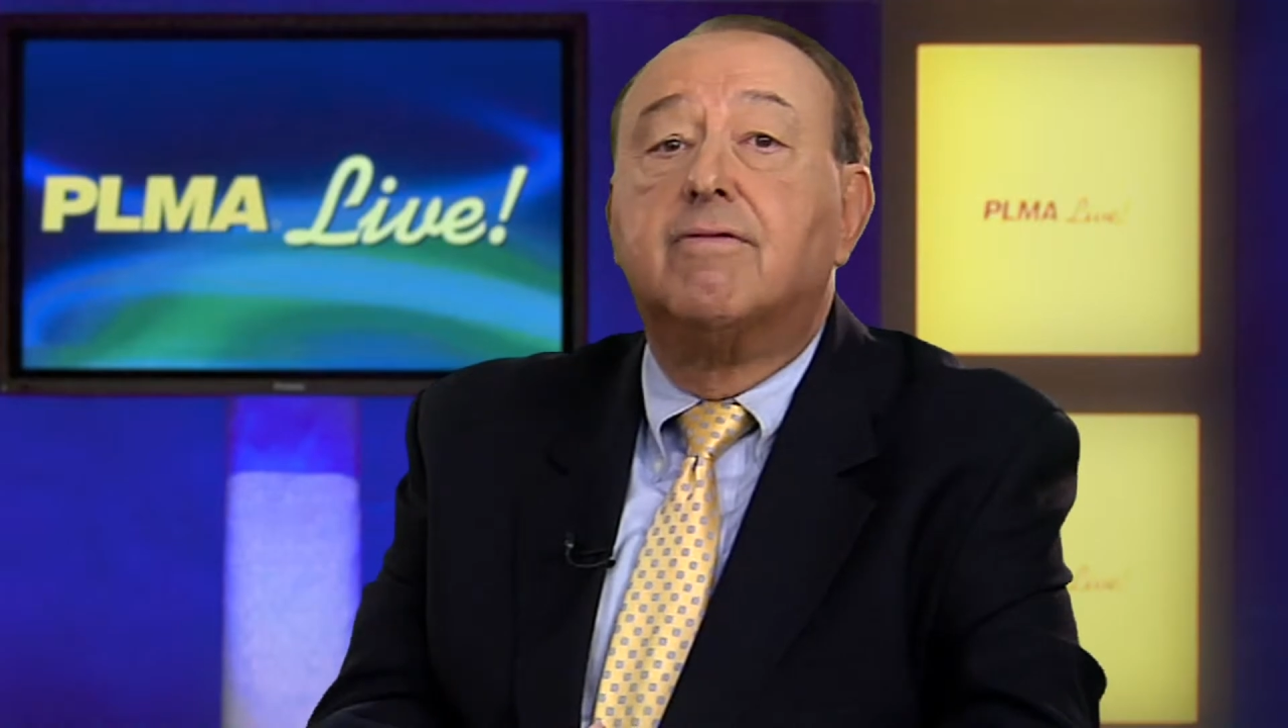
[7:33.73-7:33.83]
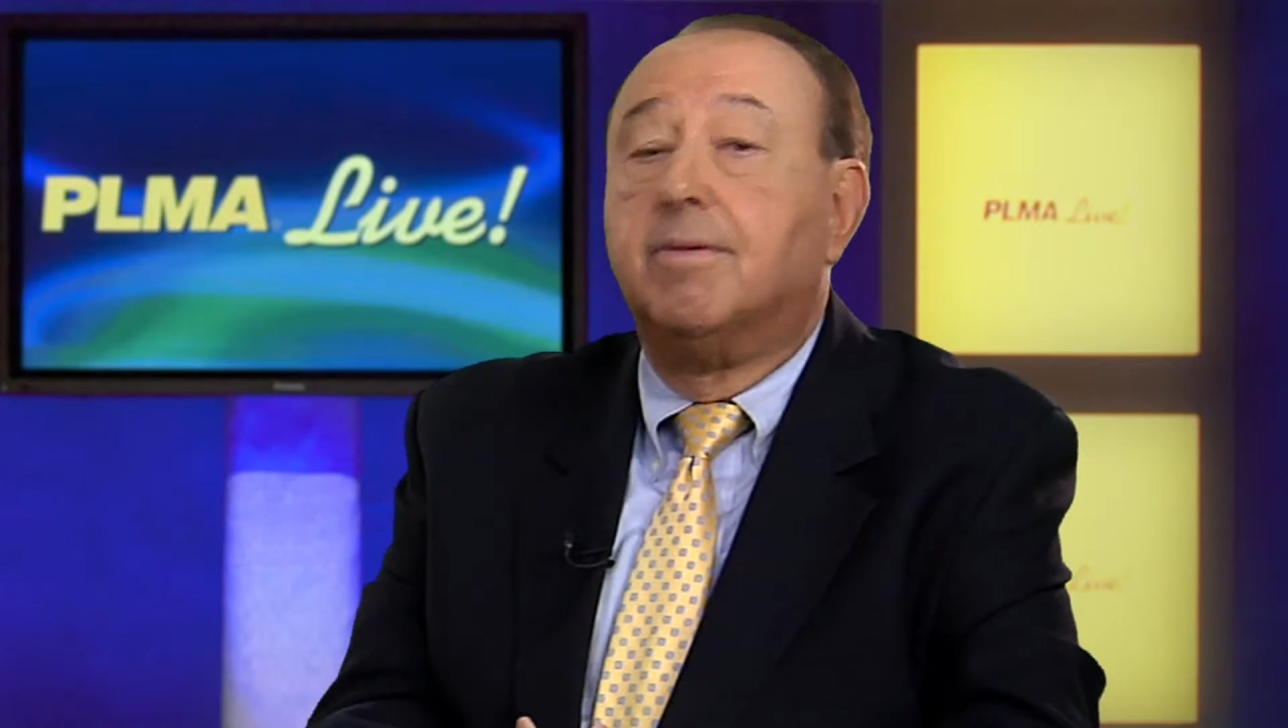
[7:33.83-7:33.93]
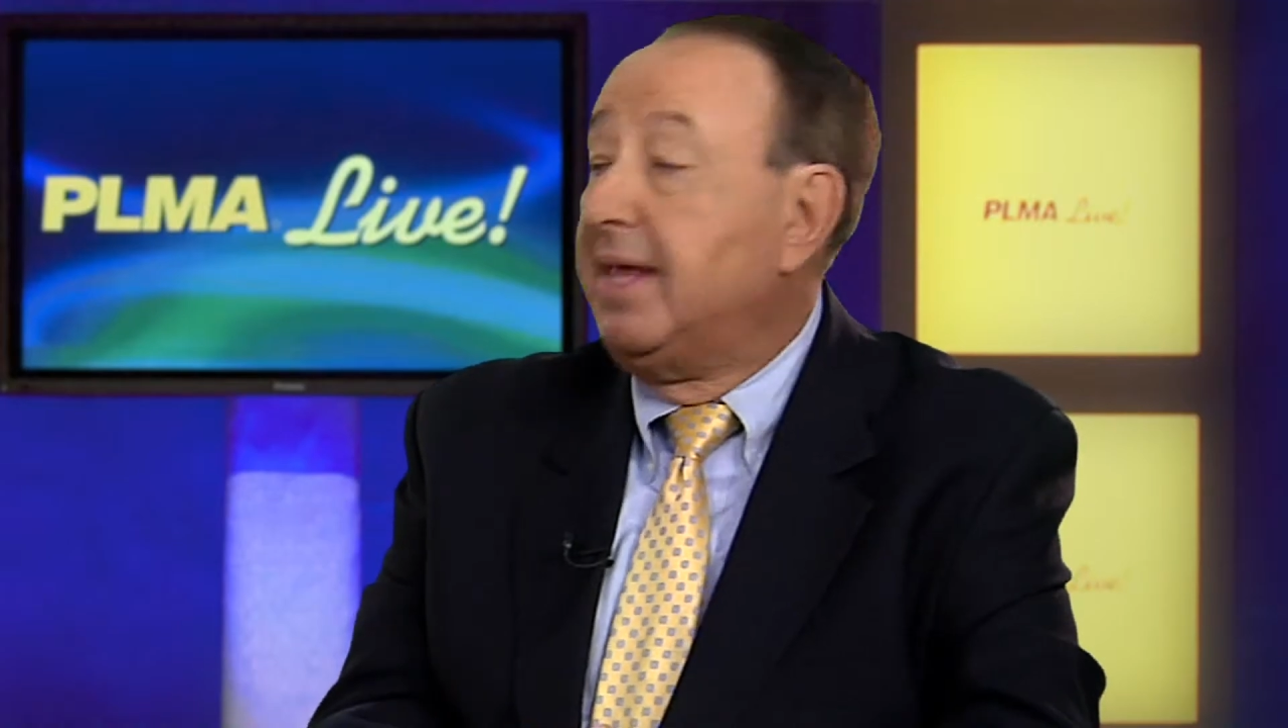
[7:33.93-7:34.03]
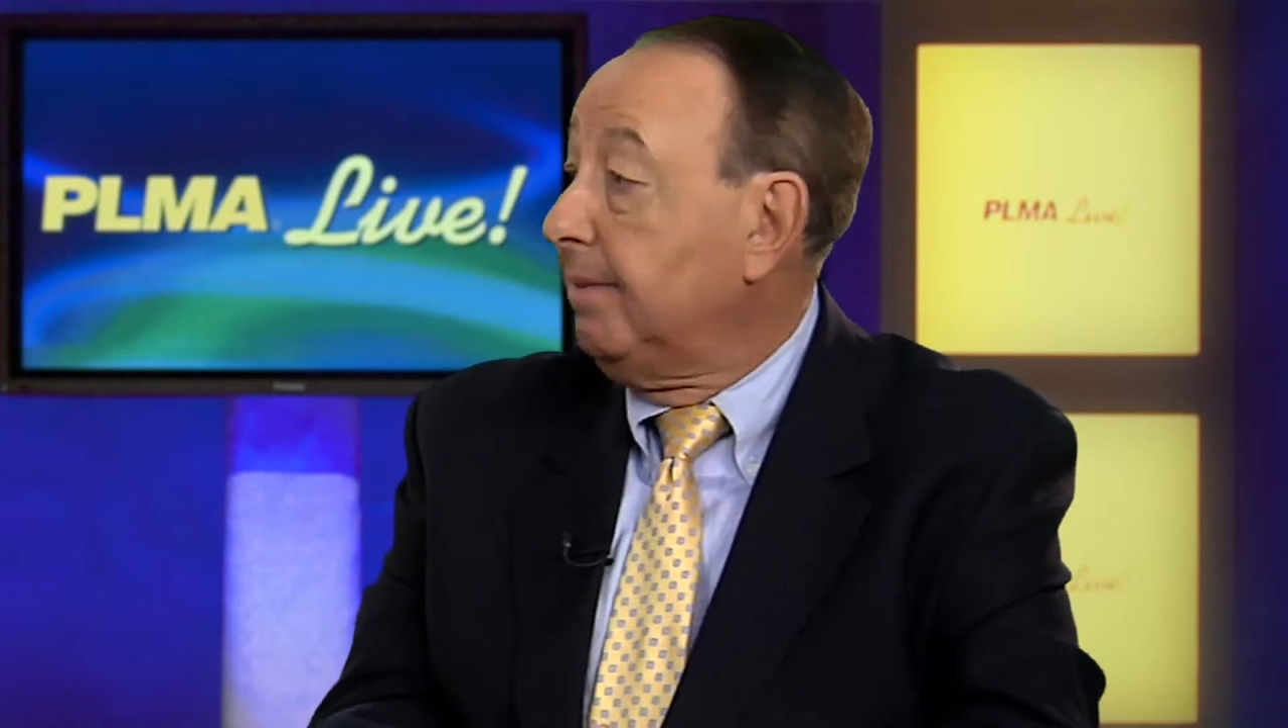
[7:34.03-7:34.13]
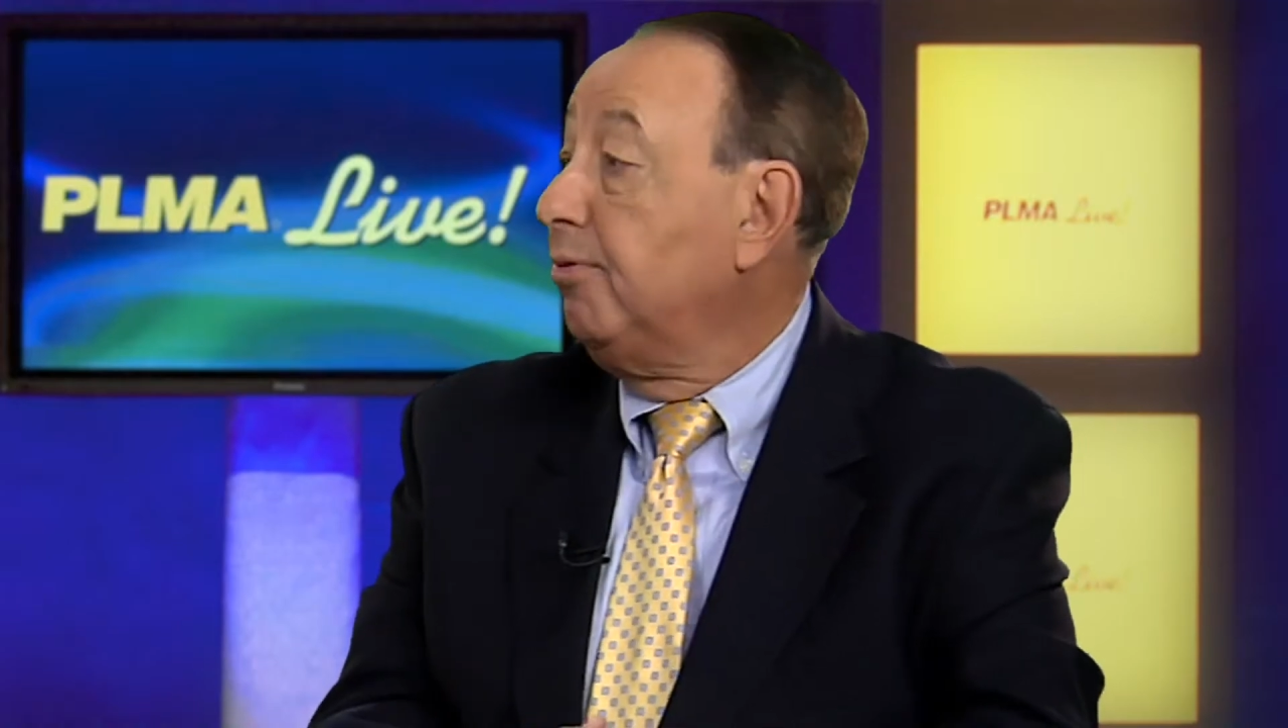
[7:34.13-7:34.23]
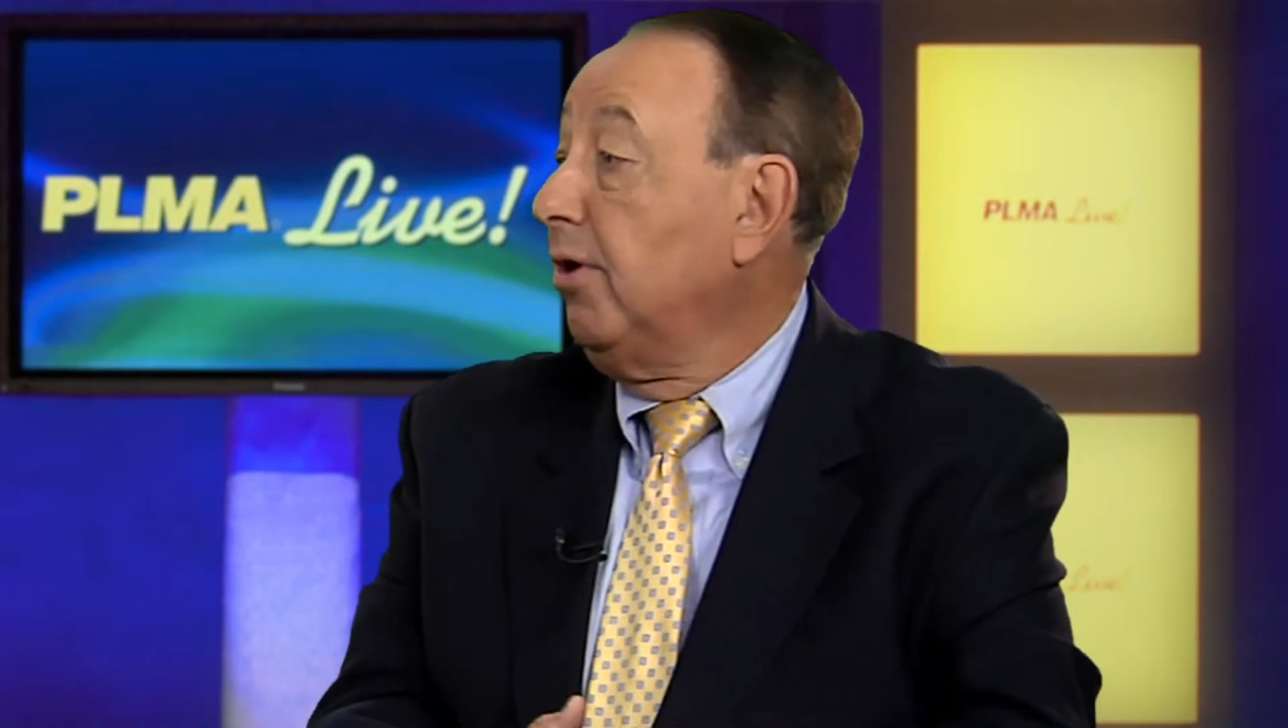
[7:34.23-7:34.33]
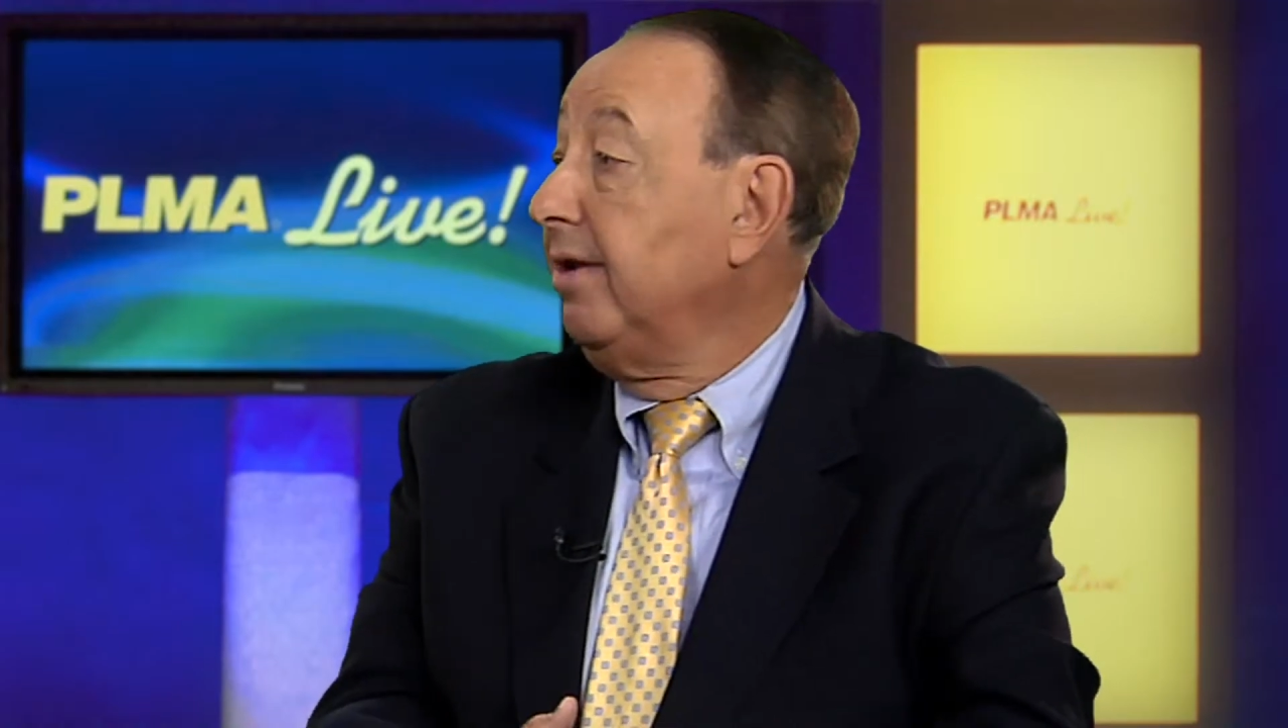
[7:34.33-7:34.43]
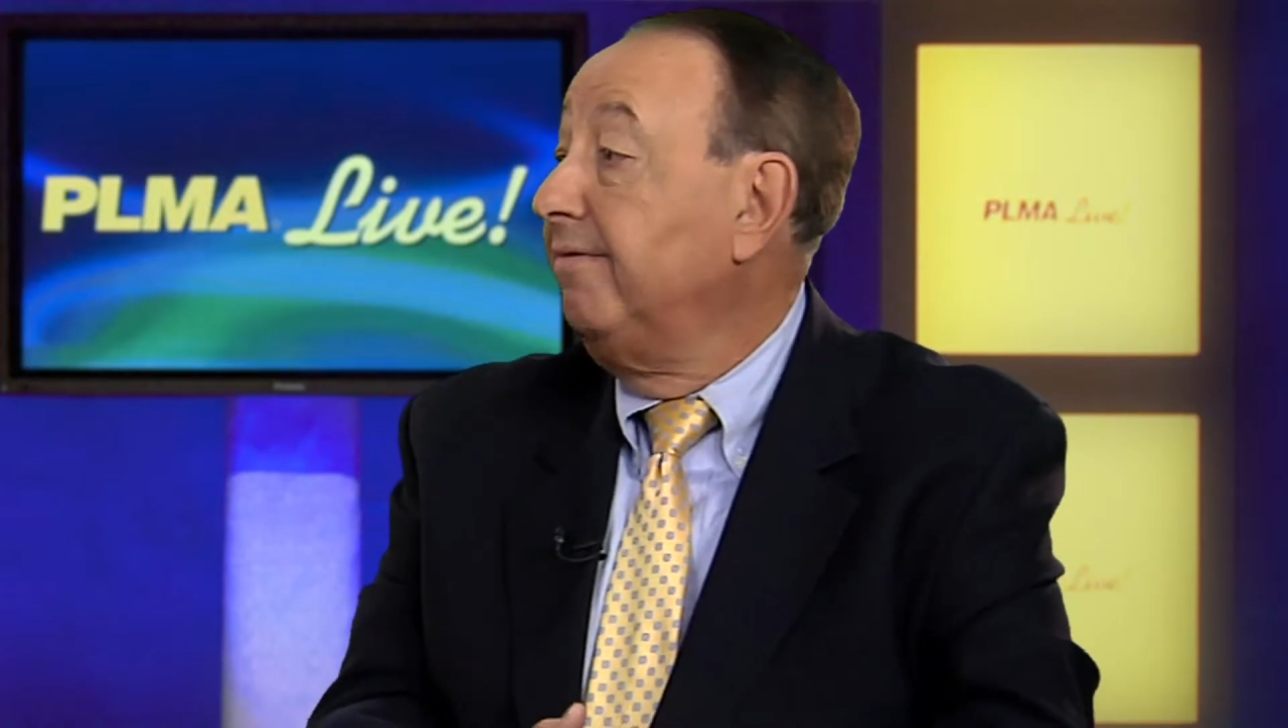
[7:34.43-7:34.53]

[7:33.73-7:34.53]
from that point